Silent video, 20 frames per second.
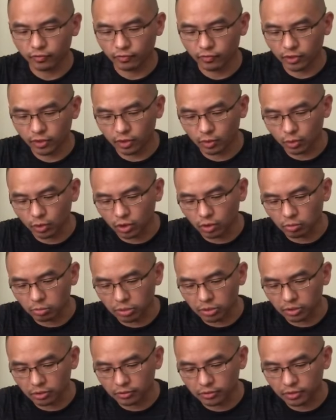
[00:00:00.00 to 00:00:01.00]
Very well
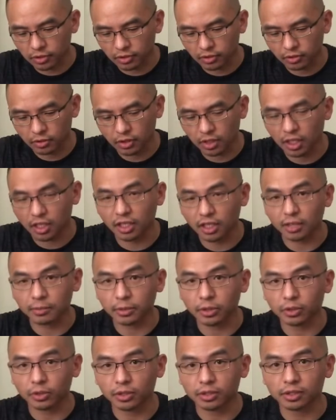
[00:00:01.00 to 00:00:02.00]
built. I am
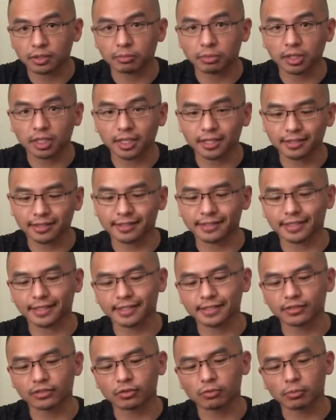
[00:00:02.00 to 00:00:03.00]
going to plug this
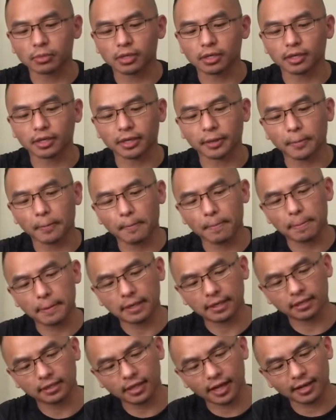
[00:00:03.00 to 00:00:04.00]
into my
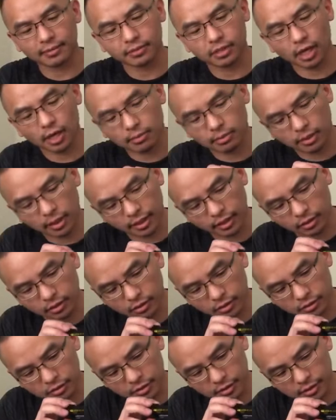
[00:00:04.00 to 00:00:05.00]
laptop
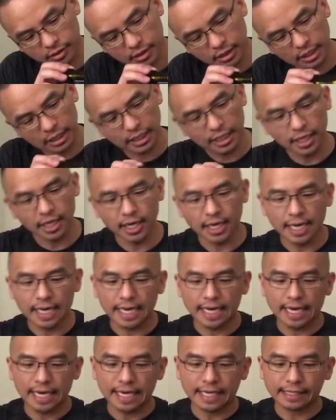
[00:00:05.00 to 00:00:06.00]
later to
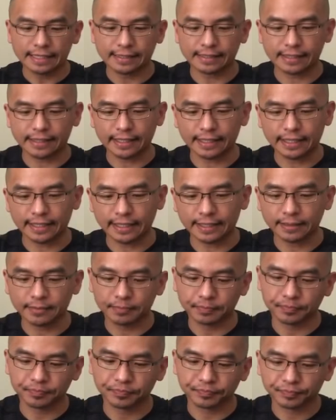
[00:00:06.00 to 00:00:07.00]
see
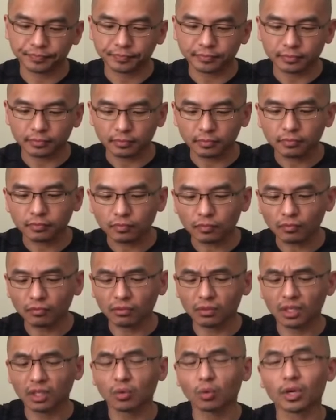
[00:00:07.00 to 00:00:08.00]

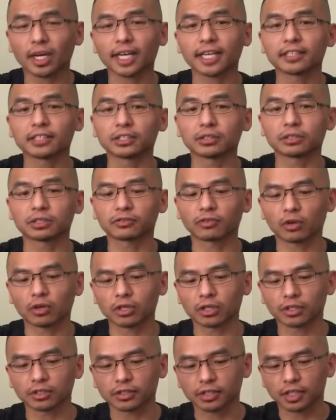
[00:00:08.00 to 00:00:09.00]
what I can do as
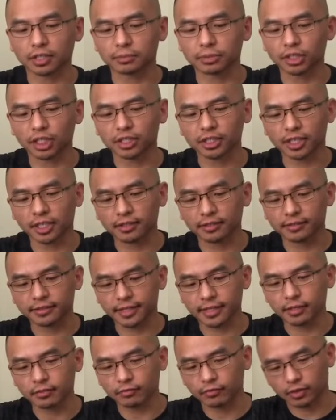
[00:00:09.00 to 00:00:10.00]
far as changing out the
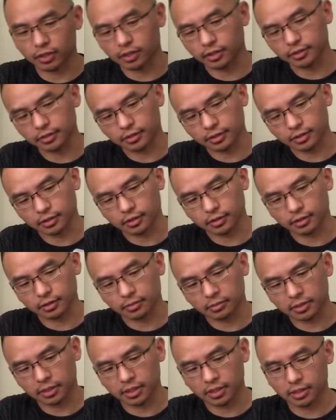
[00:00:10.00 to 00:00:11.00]
sound fonts.
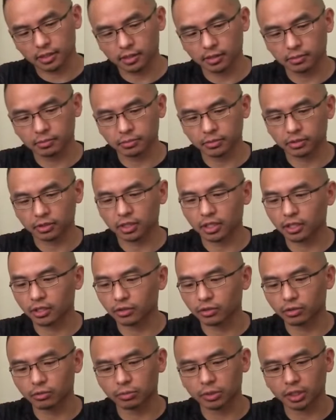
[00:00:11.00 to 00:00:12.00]
It's not
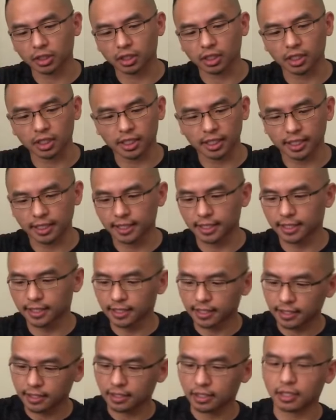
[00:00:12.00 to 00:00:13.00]
going to be
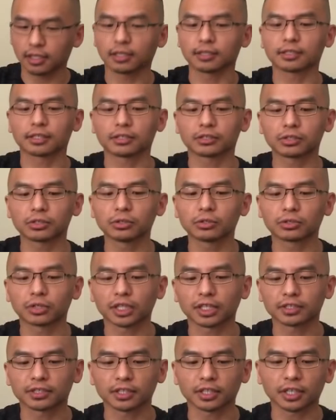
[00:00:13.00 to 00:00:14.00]
anything too
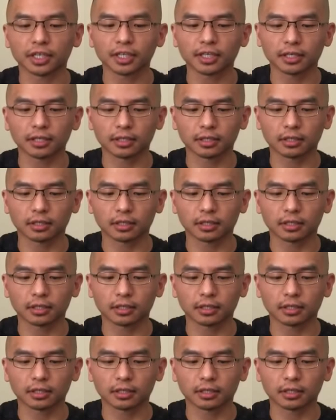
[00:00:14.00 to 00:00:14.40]
crazy yet.